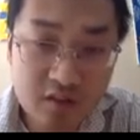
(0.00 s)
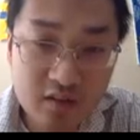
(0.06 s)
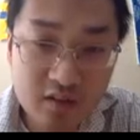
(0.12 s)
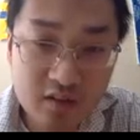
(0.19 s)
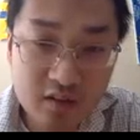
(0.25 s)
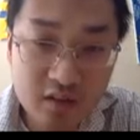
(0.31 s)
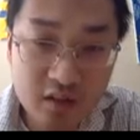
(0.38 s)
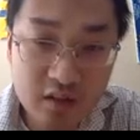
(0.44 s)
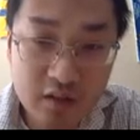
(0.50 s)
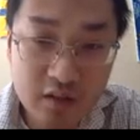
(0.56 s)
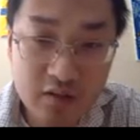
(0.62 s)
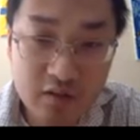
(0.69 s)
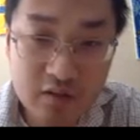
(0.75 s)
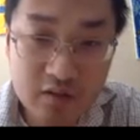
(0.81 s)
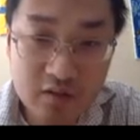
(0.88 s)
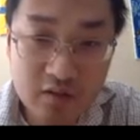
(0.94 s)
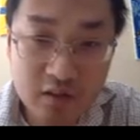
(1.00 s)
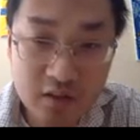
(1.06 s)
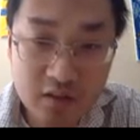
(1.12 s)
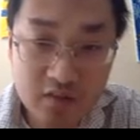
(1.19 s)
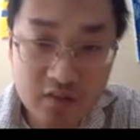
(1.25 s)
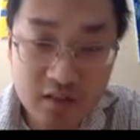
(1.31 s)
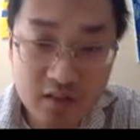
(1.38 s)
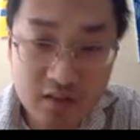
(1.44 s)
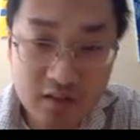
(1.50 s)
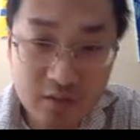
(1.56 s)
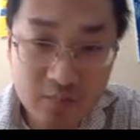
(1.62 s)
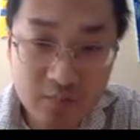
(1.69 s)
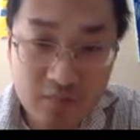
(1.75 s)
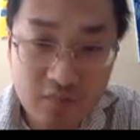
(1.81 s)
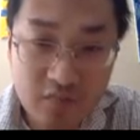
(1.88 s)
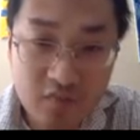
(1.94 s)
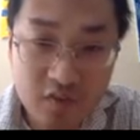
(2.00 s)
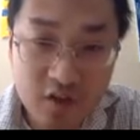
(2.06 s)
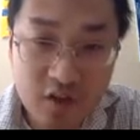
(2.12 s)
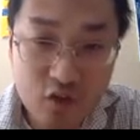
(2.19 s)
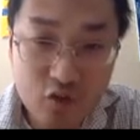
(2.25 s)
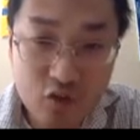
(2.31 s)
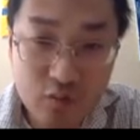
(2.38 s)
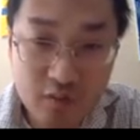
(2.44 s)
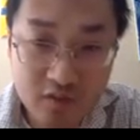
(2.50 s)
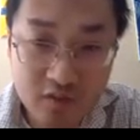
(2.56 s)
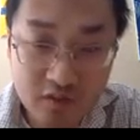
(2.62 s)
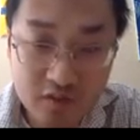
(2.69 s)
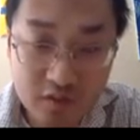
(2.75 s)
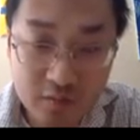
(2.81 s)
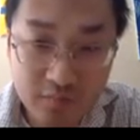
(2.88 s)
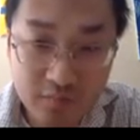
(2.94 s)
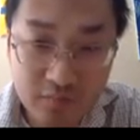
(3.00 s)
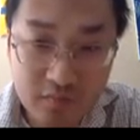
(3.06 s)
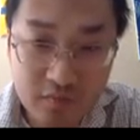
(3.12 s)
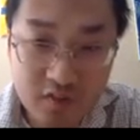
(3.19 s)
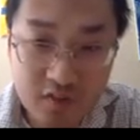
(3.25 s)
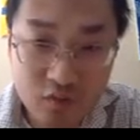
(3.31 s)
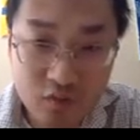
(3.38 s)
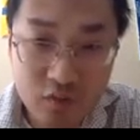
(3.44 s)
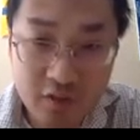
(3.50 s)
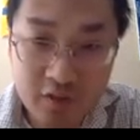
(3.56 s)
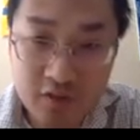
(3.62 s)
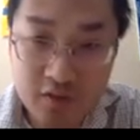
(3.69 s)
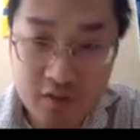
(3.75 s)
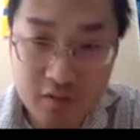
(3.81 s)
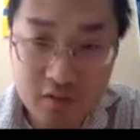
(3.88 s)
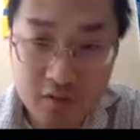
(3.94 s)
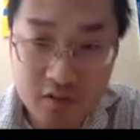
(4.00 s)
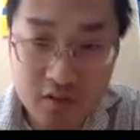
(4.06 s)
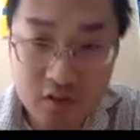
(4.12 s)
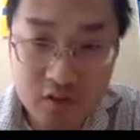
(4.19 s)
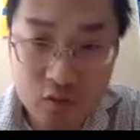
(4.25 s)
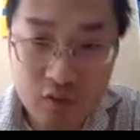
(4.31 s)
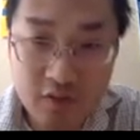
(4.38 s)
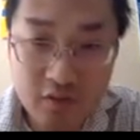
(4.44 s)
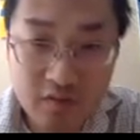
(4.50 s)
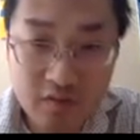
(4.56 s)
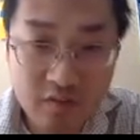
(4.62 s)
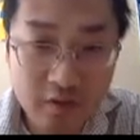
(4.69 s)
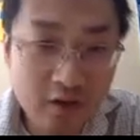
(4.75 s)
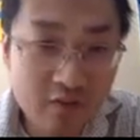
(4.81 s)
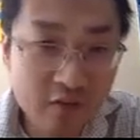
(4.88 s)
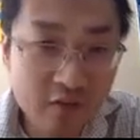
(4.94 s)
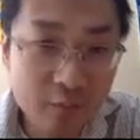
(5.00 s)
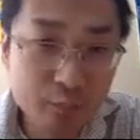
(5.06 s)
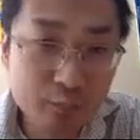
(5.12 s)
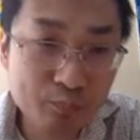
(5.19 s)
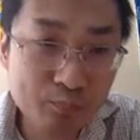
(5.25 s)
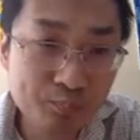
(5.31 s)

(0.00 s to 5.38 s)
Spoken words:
TK such that the increment squared is greater than alpha.